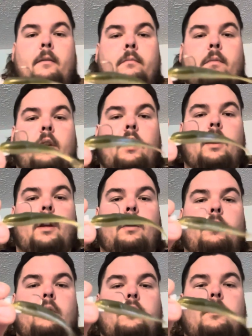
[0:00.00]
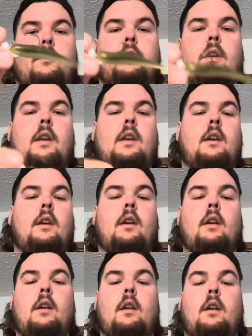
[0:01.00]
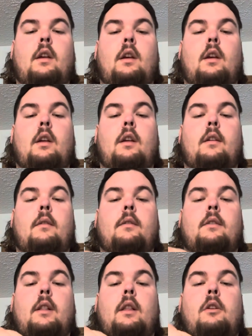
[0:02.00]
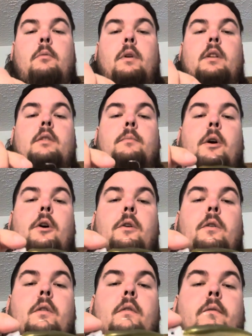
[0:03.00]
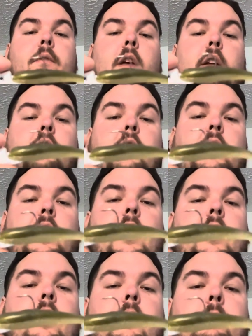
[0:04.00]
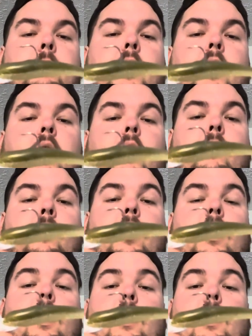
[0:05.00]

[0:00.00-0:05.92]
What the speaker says: There you go. As you see, it's a little bit small for that jig head, but really,